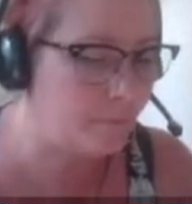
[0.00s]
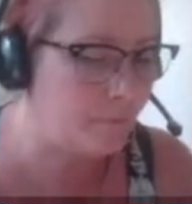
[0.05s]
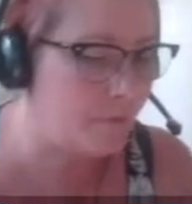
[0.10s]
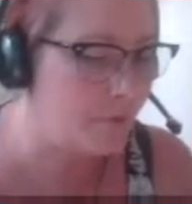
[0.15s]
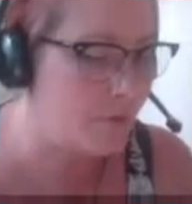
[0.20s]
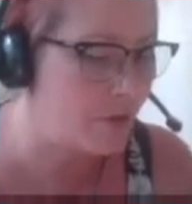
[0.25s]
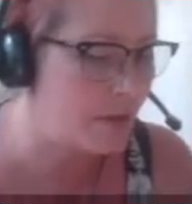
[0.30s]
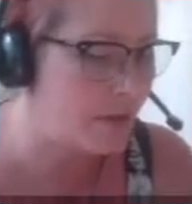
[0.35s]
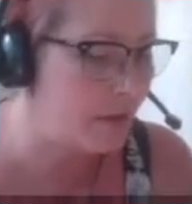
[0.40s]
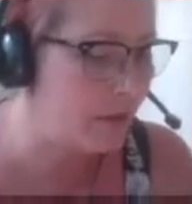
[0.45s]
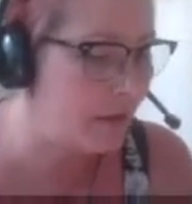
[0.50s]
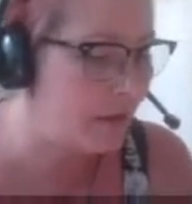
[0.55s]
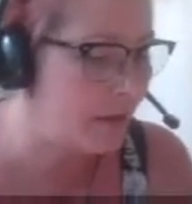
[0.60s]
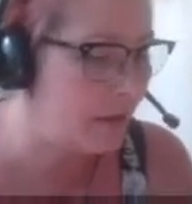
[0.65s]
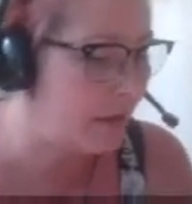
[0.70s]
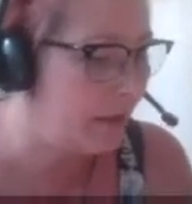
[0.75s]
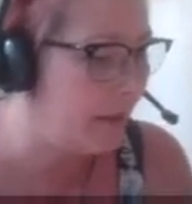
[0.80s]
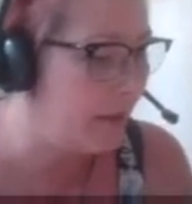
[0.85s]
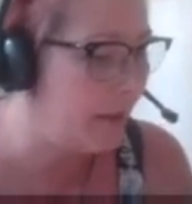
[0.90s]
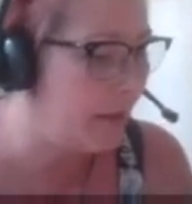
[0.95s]
Just click
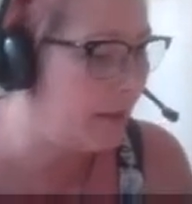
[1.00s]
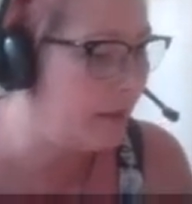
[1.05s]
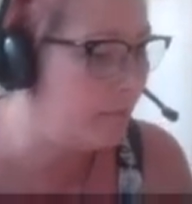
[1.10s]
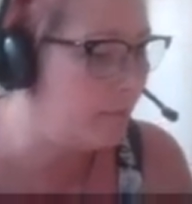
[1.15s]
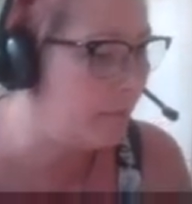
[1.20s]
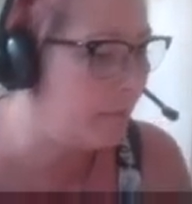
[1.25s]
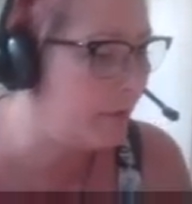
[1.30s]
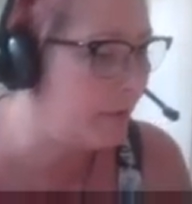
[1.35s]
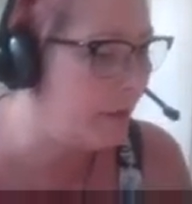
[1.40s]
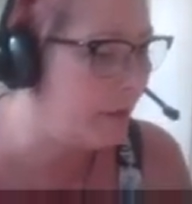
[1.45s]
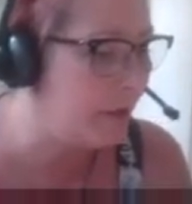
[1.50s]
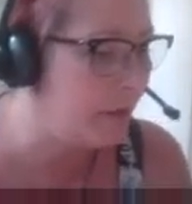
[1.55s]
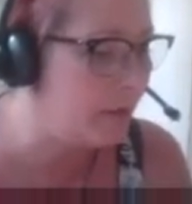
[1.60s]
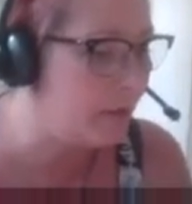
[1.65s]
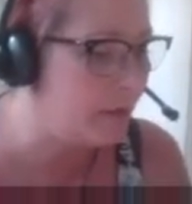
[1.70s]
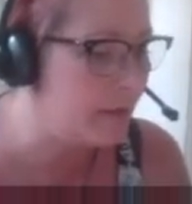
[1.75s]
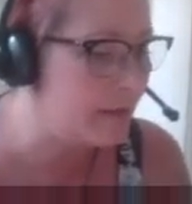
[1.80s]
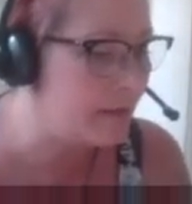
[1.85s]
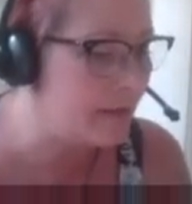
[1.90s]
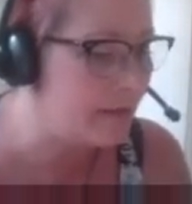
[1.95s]
on it and import it, and you
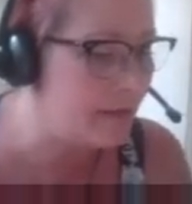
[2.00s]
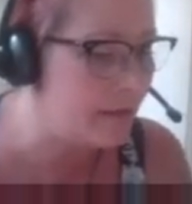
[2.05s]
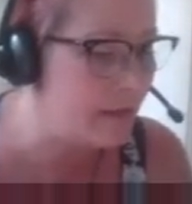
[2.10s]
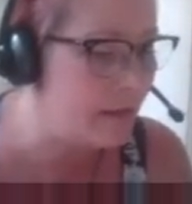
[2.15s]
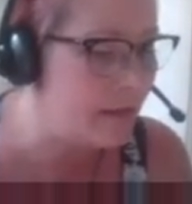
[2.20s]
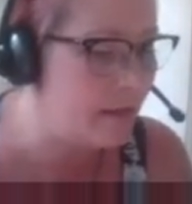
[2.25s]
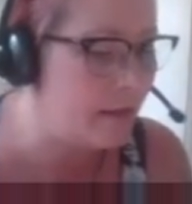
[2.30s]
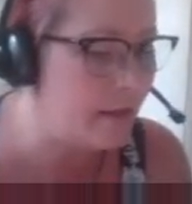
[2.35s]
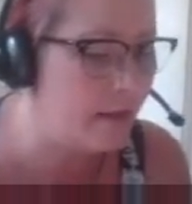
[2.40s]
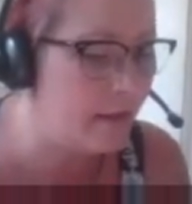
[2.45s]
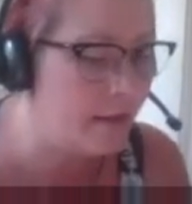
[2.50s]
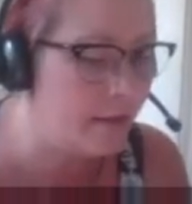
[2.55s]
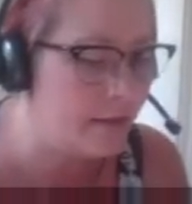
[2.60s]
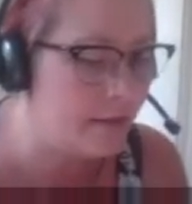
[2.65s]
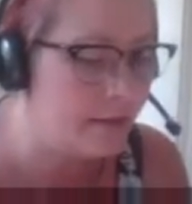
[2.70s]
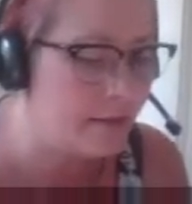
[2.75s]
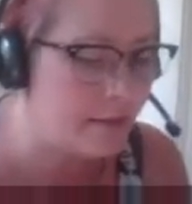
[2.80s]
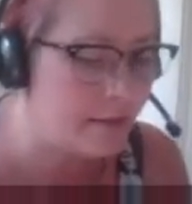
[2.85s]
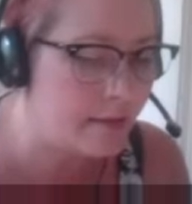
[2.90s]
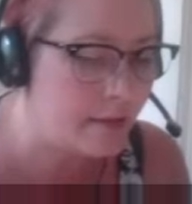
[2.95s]
can see it
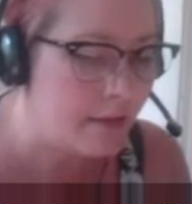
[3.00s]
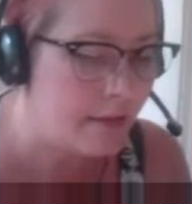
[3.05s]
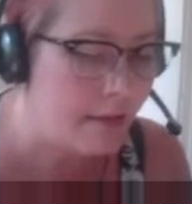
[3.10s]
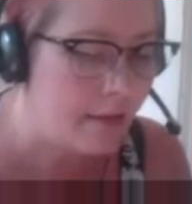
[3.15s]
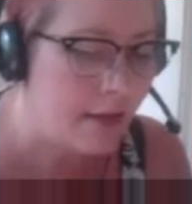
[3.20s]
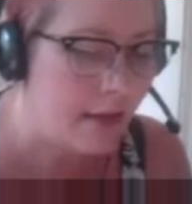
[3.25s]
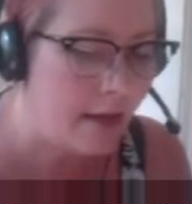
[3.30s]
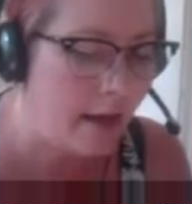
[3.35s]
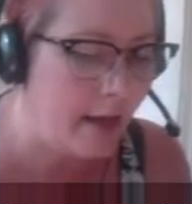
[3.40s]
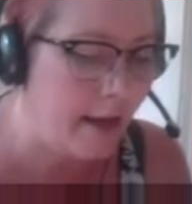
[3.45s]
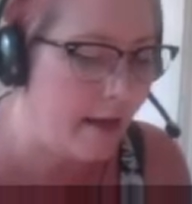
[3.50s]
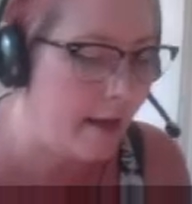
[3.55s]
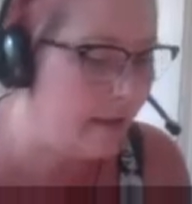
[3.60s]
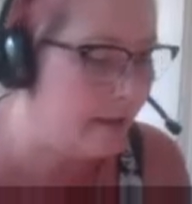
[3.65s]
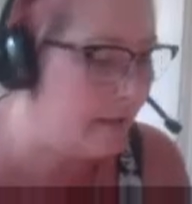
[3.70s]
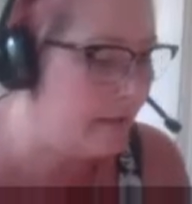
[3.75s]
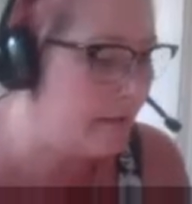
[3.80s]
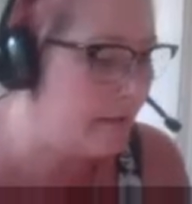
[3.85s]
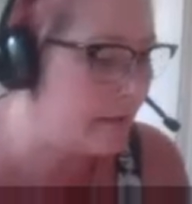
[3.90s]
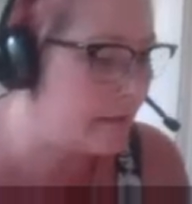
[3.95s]
has
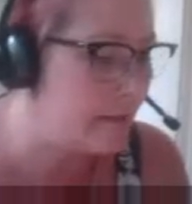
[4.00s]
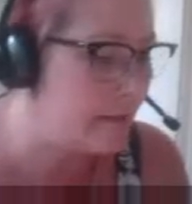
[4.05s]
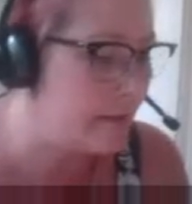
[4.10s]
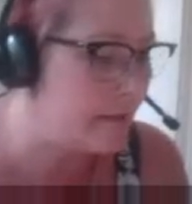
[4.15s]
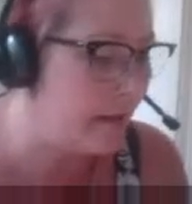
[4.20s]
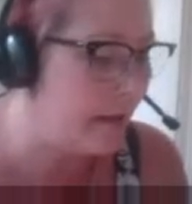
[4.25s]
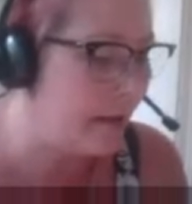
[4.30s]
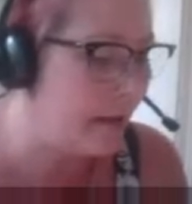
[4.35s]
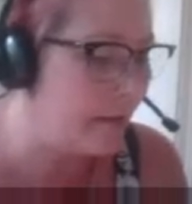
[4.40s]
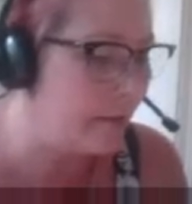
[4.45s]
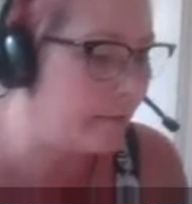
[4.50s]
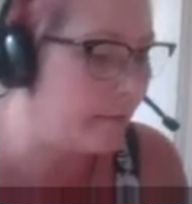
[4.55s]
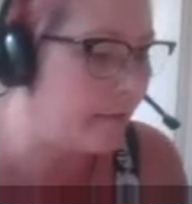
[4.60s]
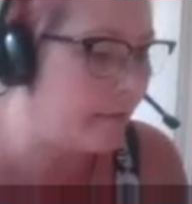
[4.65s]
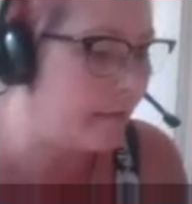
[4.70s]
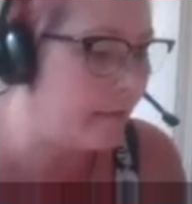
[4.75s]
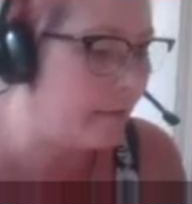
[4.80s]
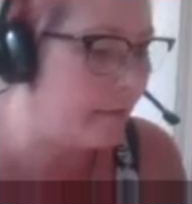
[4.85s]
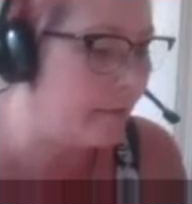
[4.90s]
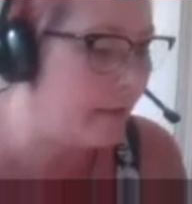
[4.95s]
added this entire
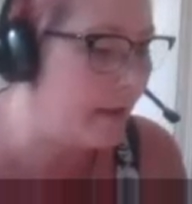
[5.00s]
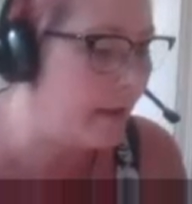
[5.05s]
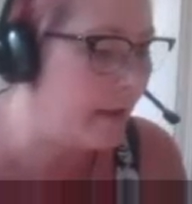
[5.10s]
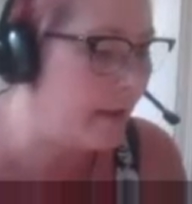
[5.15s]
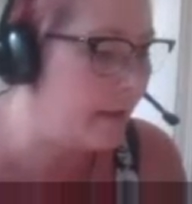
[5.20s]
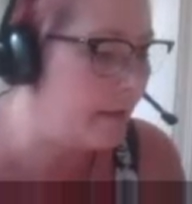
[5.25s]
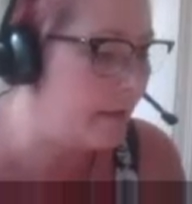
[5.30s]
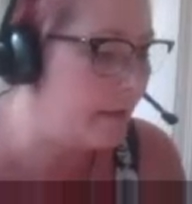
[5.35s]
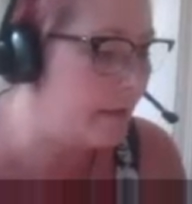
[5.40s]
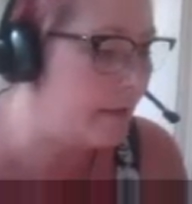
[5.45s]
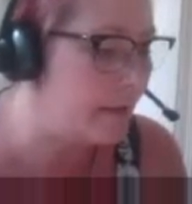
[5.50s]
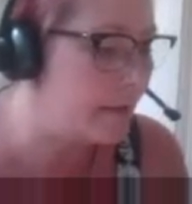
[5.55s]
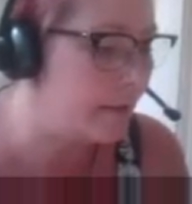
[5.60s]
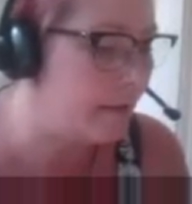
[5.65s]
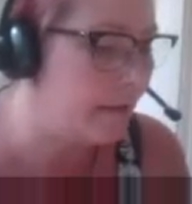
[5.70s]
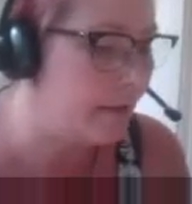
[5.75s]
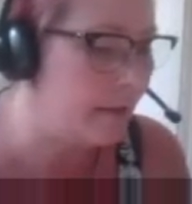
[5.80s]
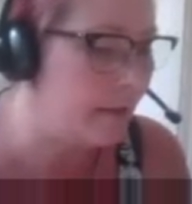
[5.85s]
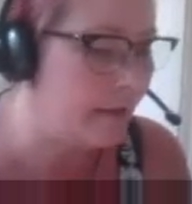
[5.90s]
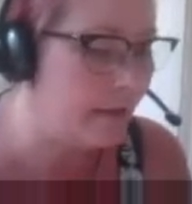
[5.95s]
row, and it's a
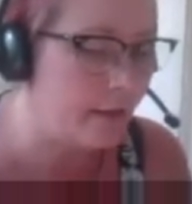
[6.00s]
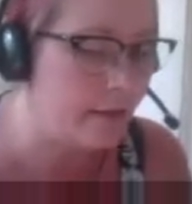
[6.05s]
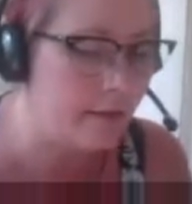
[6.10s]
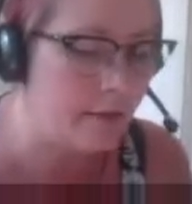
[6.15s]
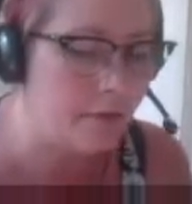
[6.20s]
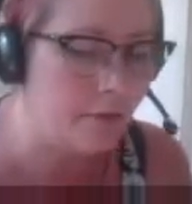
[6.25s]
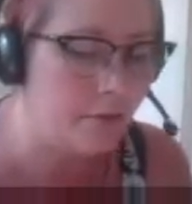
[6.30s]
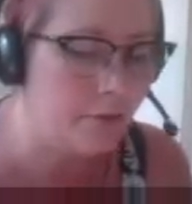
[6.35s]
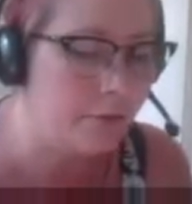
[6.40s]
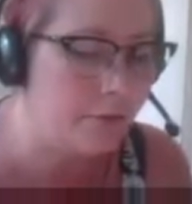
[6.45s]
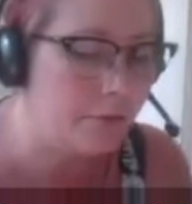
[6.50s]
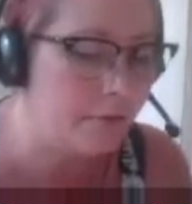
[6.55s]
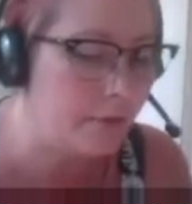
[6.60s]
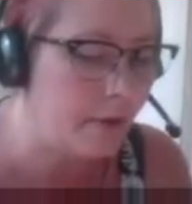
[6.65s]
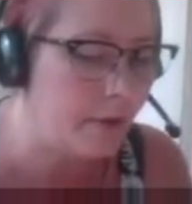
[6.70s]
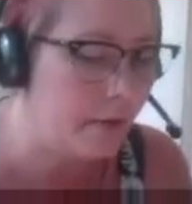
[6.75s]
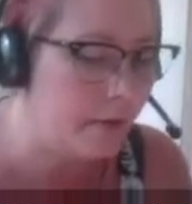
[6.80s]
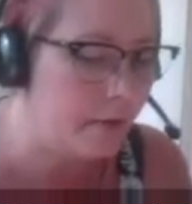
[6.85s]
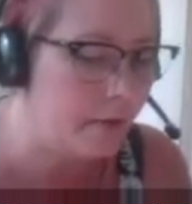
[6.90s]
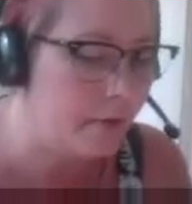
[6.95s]
lot like the old
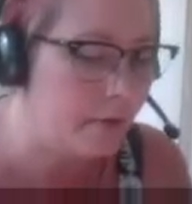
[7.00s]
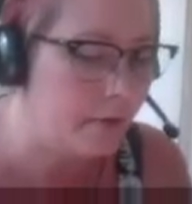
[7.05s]
row.